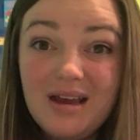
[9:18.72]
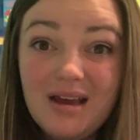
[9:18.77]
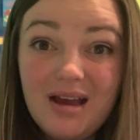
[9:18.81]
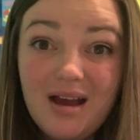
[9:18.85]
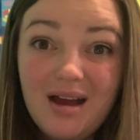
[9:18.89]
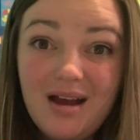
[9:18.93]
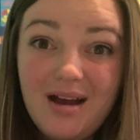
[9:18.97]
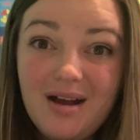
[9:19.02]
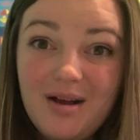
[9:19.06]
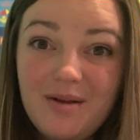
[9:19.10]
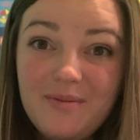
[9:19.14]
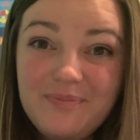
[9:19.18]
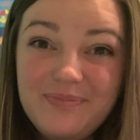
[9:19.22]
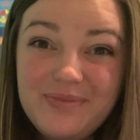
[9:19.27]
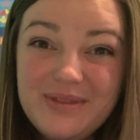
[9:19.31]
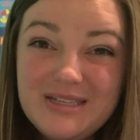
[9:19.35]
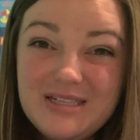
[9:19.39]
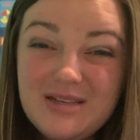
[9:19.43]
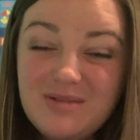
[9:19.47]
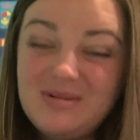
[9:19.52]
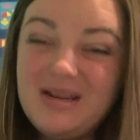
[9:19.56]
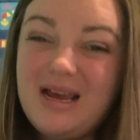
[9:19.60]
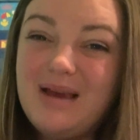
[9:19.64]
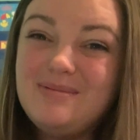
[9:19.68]

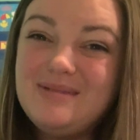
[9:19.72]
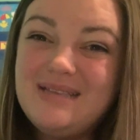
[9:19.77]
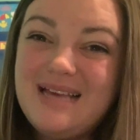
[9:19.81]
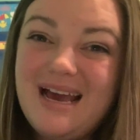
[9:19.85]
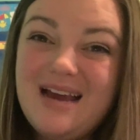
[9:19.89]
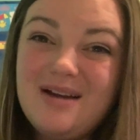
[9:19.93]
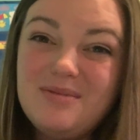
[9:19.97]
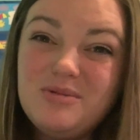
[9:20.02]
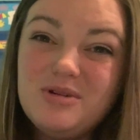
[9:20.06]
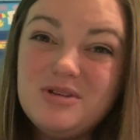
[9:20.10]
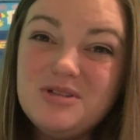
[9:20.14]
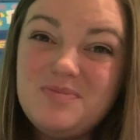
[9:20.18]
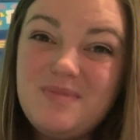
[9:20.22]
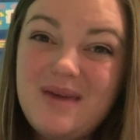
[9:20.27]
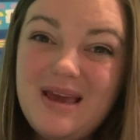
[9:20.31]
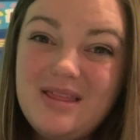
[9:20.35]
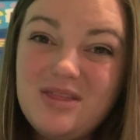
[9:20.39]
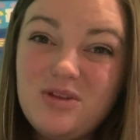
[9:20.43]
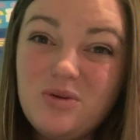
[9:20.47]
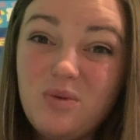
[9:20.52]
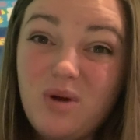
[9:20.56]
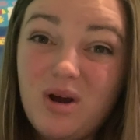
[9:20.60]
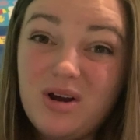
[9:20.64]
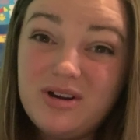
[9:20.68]
sometimes animals make
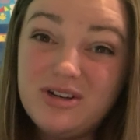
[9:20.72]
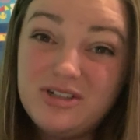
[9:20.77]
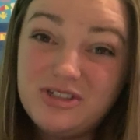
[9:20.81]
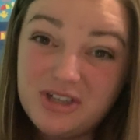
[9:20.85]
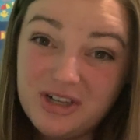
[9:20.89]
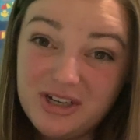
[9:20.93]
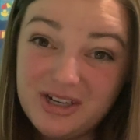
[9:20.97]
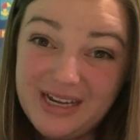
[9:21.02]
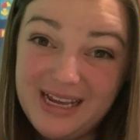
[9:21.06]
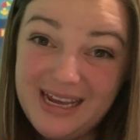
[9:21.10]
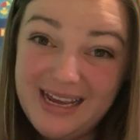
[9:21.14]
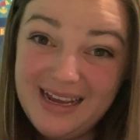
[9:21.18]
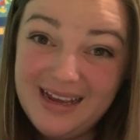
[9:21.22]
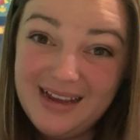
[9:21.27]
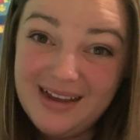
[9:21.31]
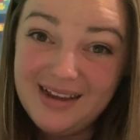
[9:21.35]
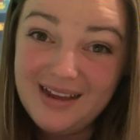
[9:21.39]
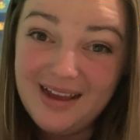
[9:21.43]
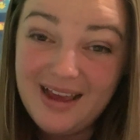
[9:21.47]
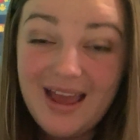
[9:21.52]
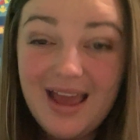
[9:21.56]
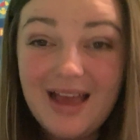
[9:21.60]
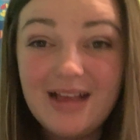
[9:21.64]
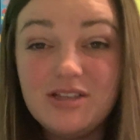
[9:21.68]
the water dirty,
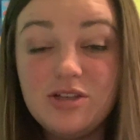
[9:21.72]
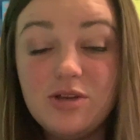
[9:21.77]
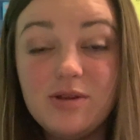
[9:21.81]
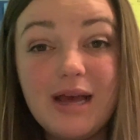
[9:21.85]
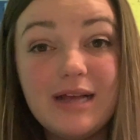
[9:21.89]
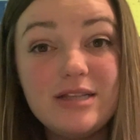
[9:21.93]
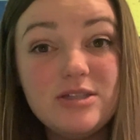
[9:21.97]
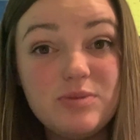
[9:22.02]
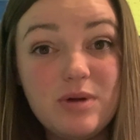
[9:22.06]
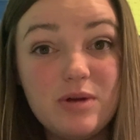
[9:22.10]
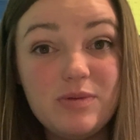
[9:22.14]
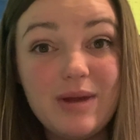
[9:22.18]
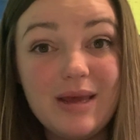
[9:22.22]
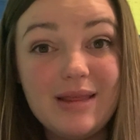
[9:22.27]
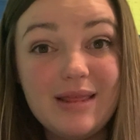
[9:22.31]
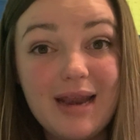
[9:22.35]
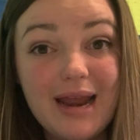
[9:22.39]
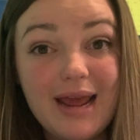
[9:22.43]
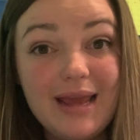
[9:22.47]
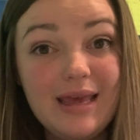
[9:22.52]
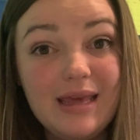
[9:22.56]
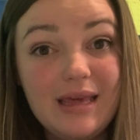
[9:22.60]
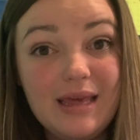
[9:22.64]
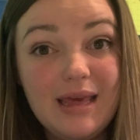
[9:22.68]
and so that's one way that
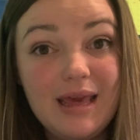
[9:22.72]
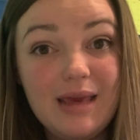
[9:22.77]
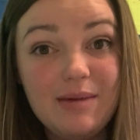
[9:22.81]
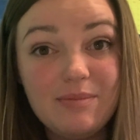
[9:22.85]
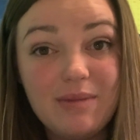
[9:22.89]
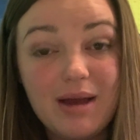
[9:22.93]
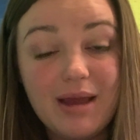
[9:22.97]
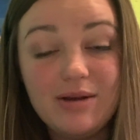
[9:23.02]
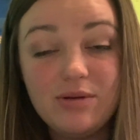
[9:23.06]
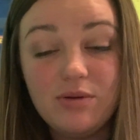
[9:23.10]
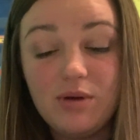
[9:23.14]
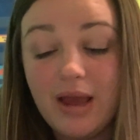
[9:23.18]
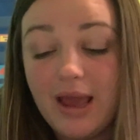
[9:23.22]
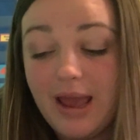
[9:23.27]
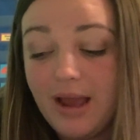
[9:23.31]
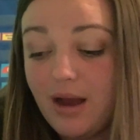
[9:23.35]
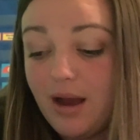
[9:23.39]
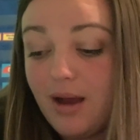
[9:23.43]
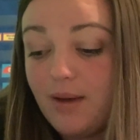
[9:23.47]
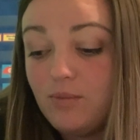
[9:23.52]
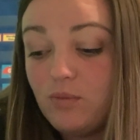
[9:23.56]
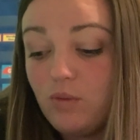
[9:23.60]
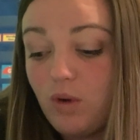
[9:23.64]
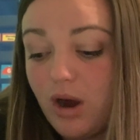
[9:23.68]
I can keep my
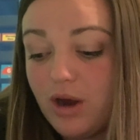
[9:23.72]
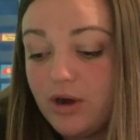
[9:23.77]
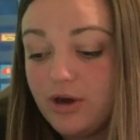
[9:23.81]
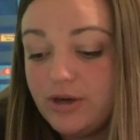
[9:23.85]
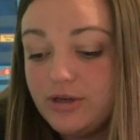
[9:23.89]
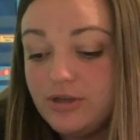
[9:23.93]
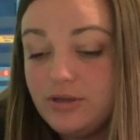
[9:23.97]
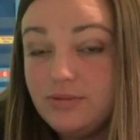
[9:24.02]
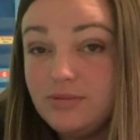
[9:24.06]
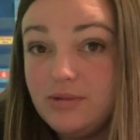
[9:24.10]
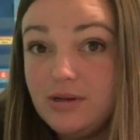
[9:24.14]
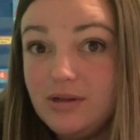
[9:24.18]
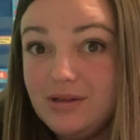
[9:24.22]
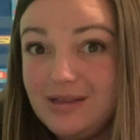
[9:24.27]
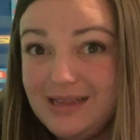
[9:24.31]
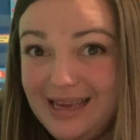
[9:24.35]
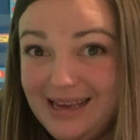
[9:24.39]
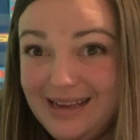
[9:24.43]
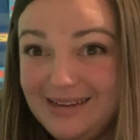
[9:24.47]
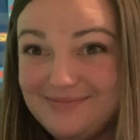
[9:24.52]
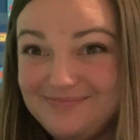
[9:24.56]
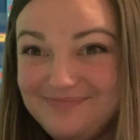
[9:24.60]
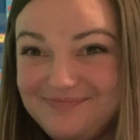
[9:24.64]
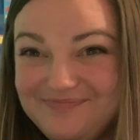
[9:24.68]
water
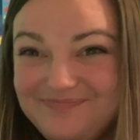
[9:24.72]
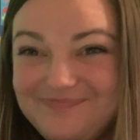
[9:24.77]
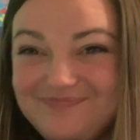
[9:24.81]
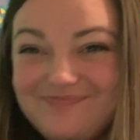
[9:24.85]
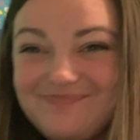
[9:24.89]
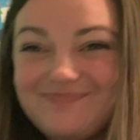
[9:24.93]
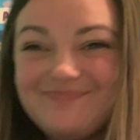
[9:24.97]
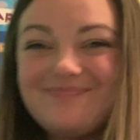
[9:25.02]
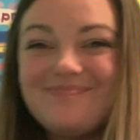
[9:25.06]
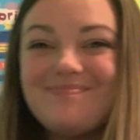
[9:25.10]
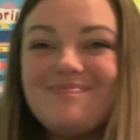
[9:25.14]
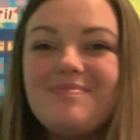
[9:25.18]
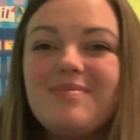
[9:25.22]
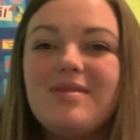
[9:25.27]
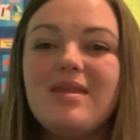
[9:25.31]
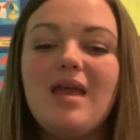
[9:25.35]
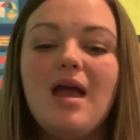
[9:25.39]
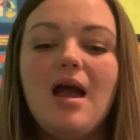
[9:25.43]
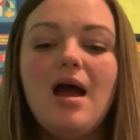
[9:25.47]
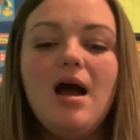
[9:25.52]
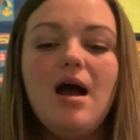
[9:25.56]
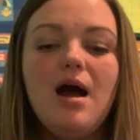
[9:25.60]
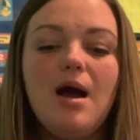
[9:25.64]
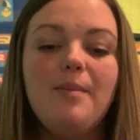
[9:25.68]
clean.
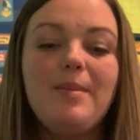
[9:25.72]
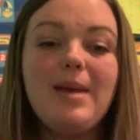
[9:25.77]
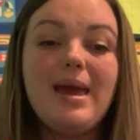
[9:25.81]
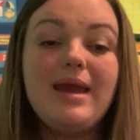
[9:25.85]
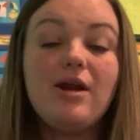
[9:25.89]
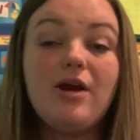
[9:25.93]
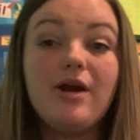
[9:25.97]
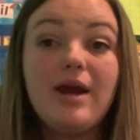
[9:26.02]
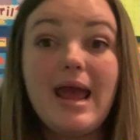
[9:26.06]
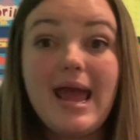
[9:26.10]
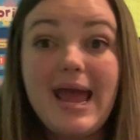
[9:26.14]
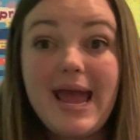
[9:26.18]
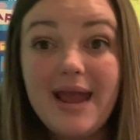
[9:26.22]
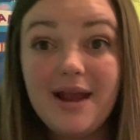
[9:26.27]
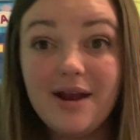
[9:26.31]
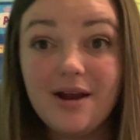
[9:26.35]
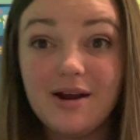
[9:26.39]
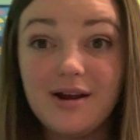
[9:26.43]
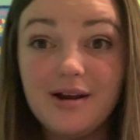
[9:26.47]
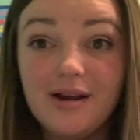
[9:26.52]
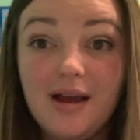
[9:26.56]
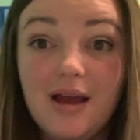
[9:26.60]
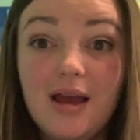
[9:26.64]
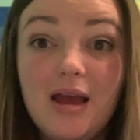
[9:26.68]
And our
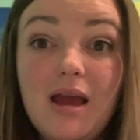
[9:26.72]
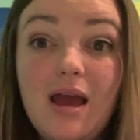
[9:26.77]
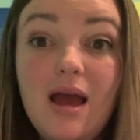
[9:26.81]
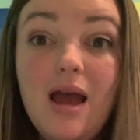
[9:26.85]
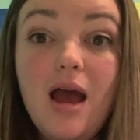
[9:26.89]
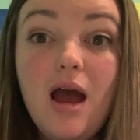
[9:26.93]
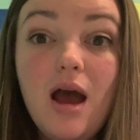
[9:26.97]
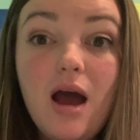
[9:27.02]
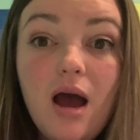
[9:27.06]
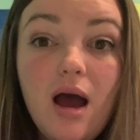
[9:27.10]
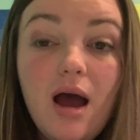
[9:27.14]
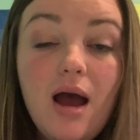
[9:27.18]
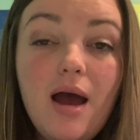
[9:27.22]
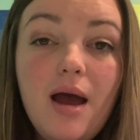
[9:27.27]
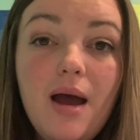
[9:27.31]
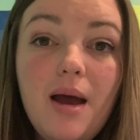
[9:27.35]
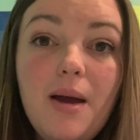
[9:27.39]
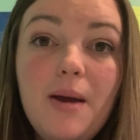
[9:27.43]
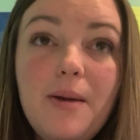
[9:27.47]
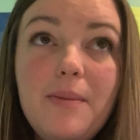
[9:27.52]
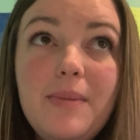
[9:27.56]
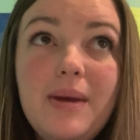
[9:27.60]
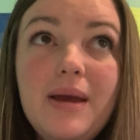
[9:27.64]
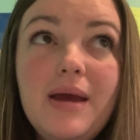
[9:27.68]
air,
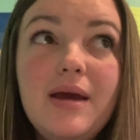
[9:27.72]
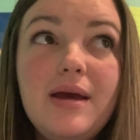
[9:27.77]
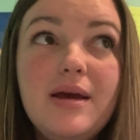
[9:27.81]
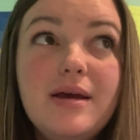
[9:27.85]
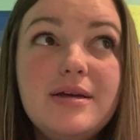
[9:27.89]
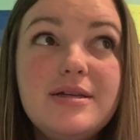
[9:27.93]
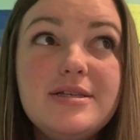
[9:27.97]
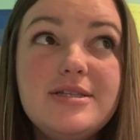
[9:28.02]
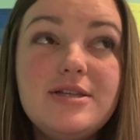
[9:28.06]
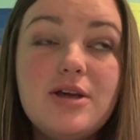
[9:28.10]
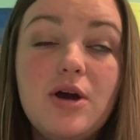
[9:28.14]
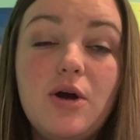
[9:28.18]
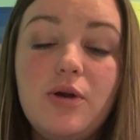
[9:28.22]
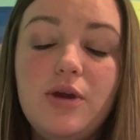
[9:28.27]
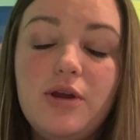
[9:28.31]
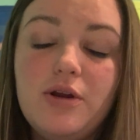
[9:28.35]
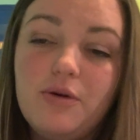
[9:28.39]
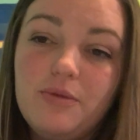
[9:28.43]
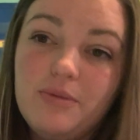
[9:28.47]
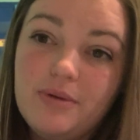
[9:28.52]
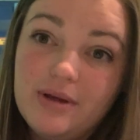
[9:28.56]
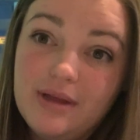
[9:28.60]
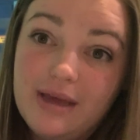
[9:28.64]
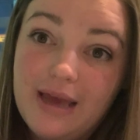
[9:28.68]
so you
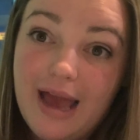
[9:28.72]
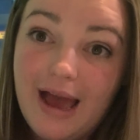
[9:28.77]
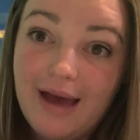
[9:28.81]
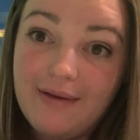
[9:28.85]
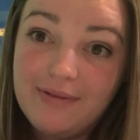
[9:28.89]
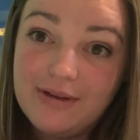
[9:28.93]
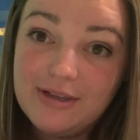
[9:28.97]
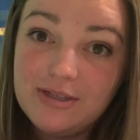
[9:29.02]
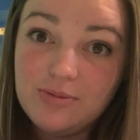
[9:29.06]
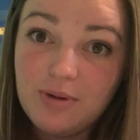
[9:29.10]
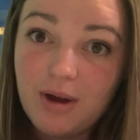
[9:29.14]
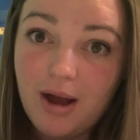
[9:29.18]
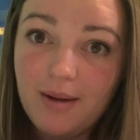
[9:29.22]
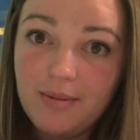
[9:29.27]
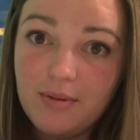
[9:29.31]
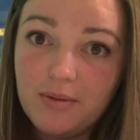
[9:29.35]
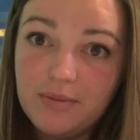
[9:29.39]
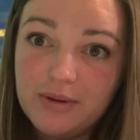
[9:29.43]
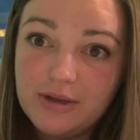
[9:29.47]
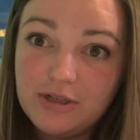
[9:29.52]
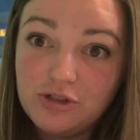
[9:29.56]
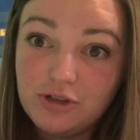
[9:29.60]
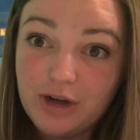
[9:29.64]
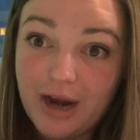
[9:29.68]
don't really have this problem
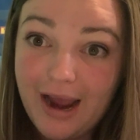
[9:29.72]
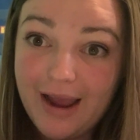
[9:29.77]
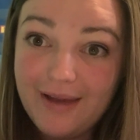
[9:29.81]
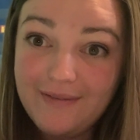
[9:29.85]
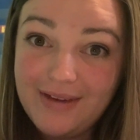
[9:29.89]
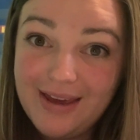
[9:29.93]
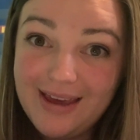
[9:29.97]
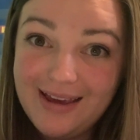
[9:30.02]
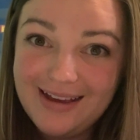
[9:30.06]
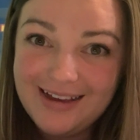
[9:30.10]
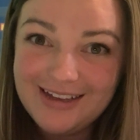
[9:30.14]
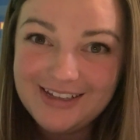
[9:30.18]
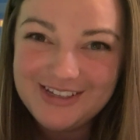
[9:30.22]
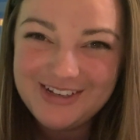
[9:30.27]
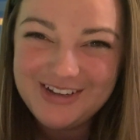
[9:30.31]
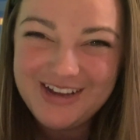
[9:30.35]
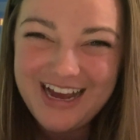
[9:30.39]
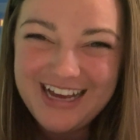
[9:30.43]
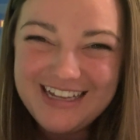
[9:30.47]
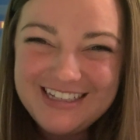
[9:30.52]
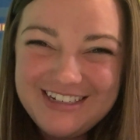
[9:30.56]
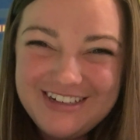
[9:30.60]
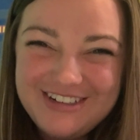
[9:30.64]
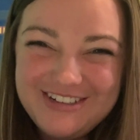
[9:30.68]
with driving because you
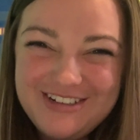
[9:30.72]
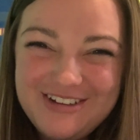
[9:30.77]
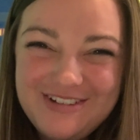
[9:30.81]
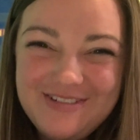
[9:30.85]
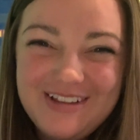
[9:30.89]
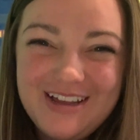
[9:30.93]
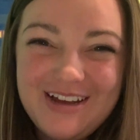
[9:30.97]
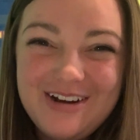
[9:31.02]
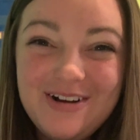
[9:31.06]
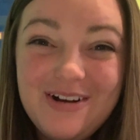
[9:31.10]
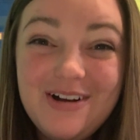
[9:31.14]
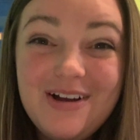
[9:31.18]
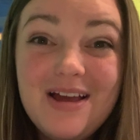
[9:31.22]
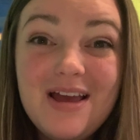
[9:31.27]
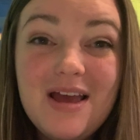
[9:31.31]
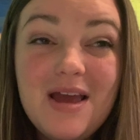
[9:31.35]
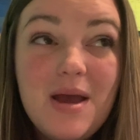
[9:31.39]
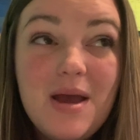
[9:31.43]
guys are too little,